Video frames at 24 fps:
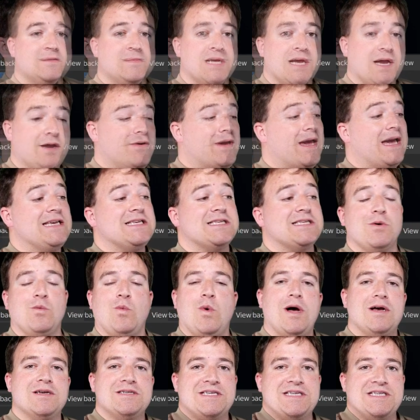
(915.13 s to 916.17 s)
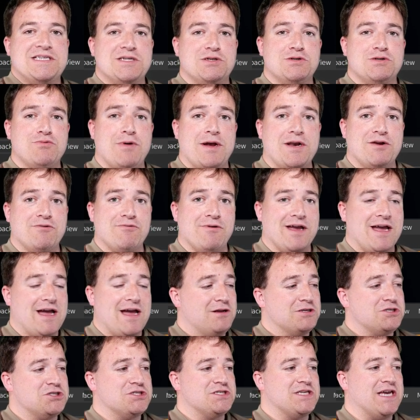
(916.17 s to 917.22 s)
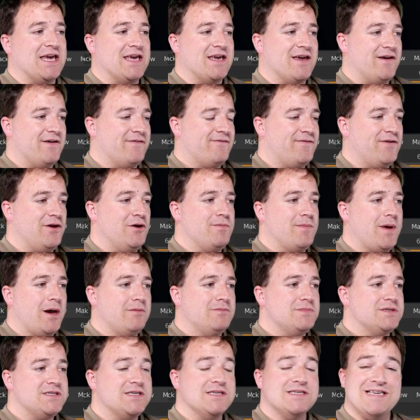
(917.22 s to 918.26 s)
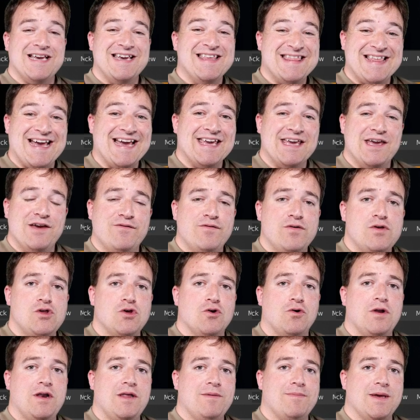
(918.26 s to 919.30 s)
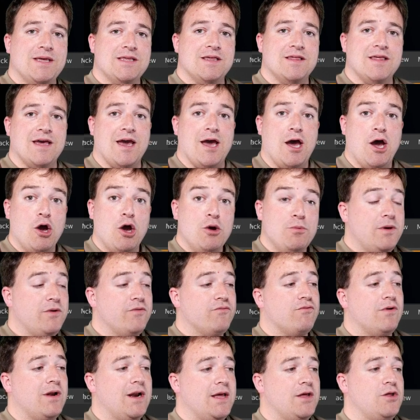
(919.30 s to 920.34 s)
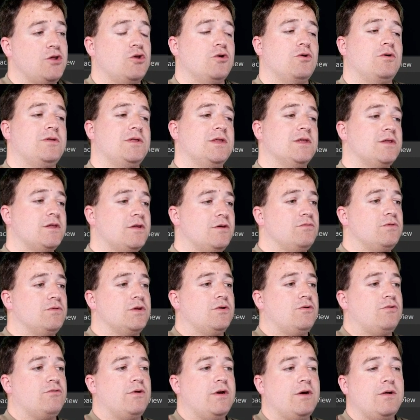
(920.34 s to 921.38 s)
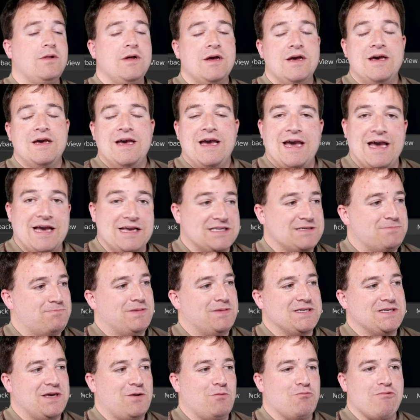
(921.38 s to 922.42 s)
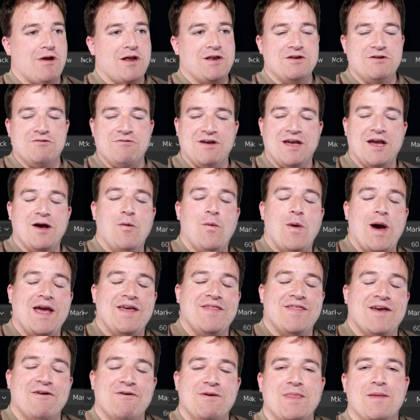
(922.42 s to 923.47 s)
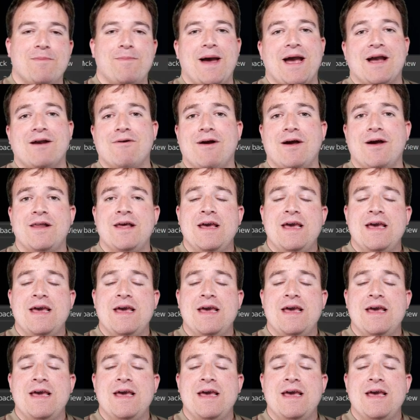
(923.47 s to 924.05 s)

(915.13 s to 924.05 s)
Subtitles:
Okay, so whilst this is rendering out, I'll just take a few moments to say thank you for joining me today. I hope you've really enjoyed this tutorial. It's busy rendering away there in the background.